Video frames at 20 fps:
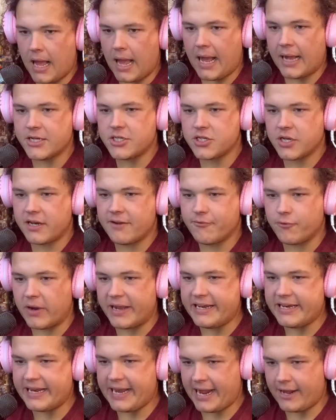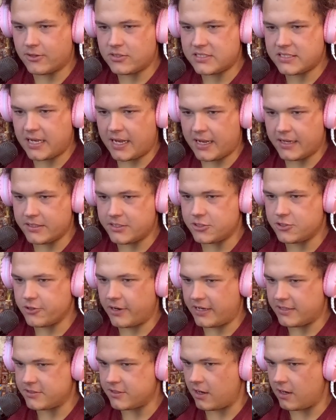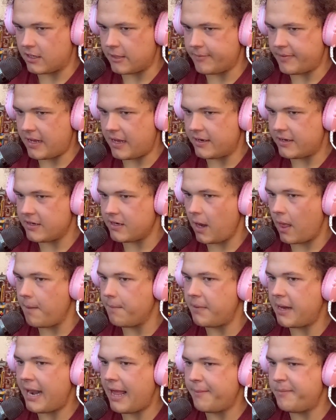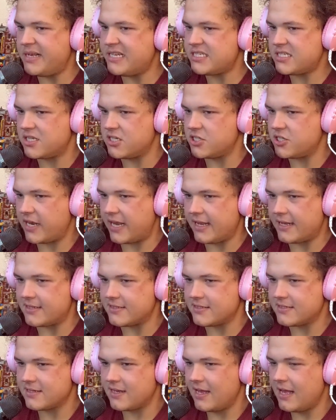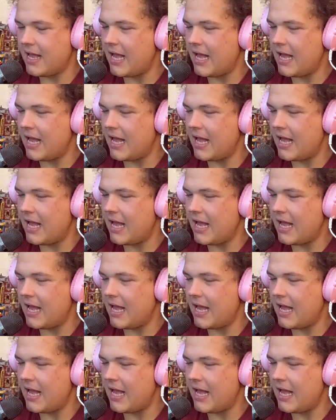I should have waited outside to try to talk about it, but I missed the chance.